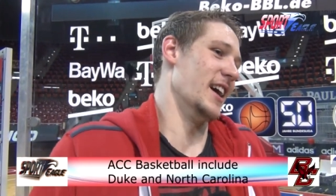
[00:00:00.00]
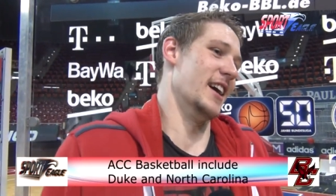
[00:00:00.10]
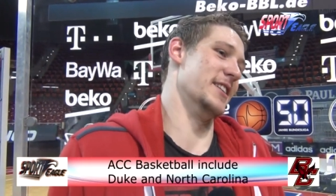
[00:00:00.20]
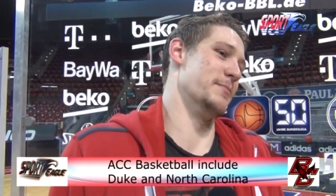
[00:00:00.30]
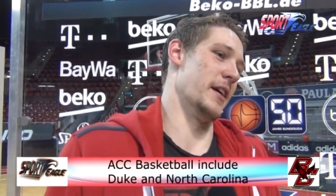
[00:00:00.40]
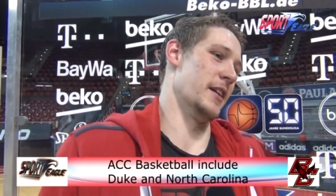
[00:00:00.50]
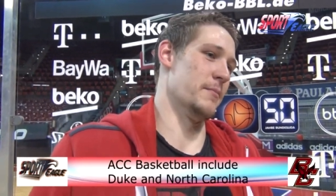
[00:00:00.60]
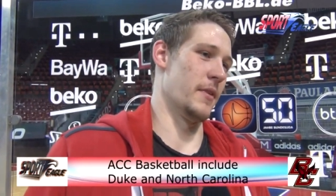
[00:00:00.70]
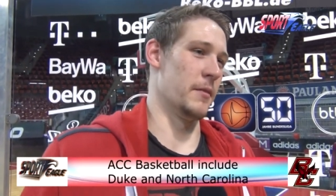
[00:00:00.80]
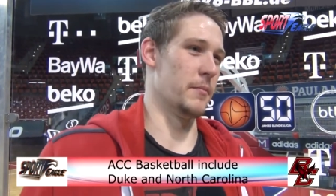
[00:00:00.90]
It might
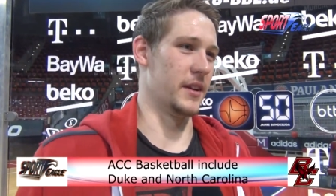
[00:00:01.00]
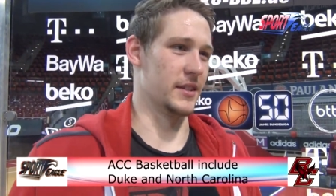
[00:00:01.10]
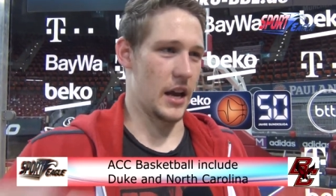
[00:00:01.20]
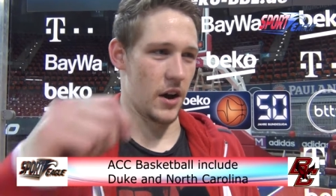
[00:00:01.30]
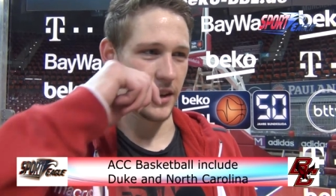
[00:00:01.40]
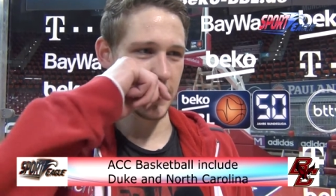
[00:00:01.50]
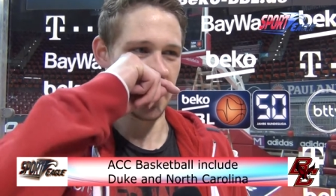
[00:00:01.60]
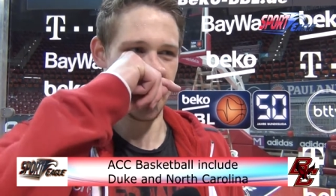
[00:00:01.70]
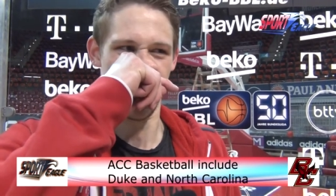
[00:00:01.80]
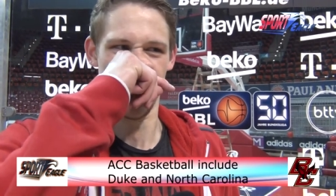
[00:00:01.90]
not be as loud as
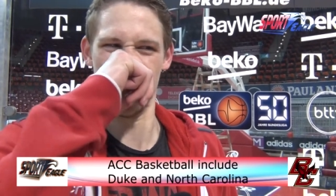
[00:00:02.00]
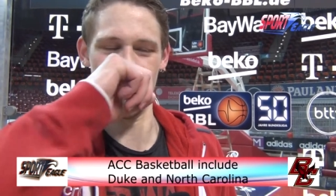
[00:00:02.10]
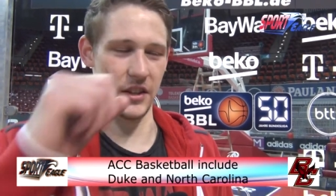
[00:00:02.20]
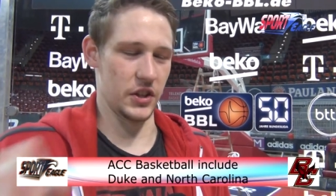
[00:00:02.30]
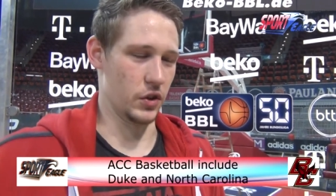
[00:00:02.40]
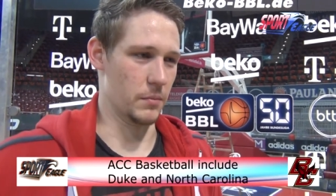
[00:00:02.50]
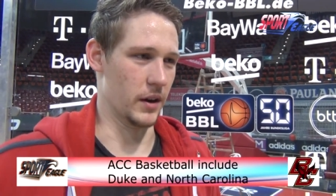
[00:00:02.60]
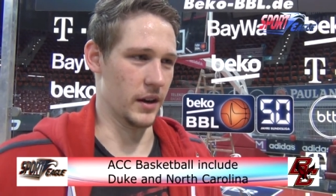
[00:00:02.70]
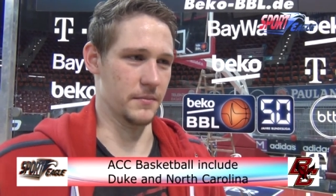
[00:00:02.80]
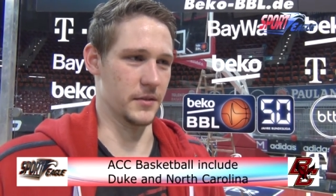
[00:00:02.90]
at Duke,
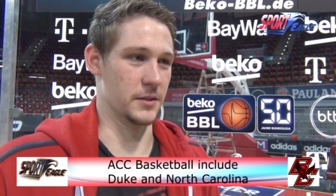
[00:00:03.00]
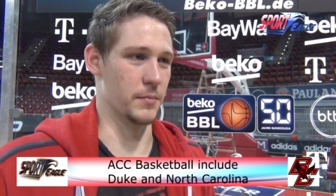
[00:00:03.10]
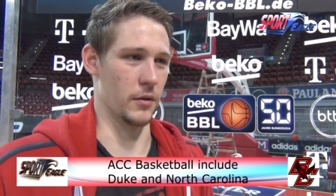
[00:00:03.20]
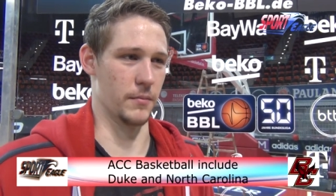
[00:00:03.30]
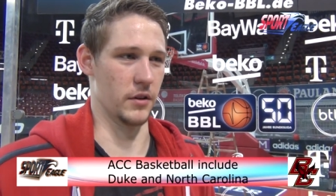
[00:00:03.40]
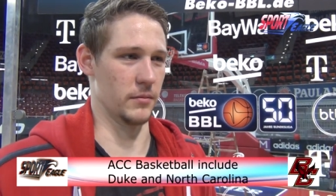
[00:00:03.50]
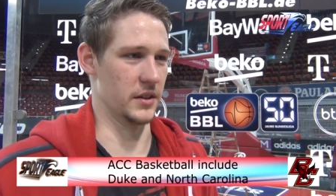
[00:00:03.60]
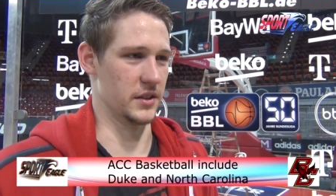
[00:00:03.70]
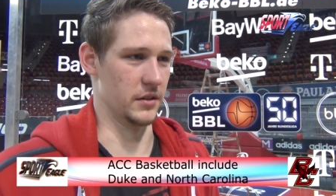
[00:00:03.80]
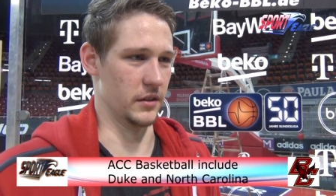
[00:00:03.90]
but it's both
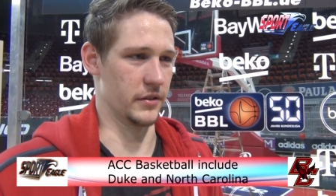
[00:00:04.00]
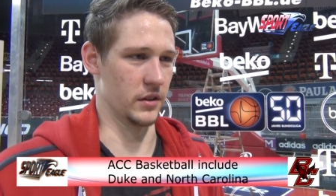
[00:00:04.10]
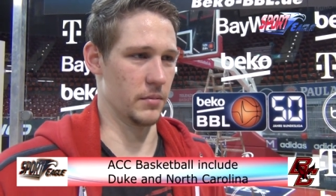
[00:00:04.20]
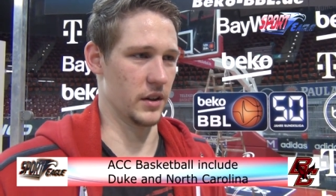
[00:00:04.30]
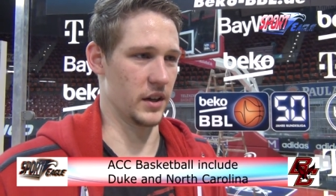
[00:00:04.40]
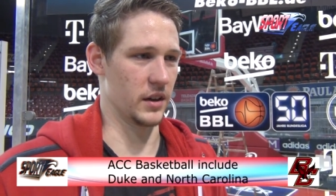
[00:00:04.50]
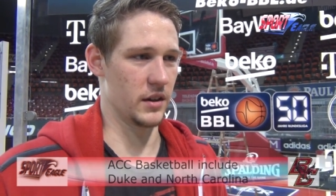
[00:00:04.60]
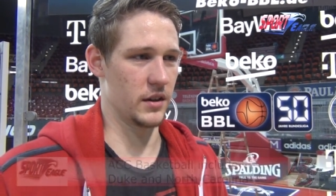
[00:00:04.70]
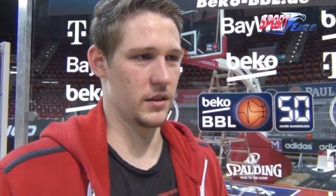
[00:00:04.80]
places are really fun to play at.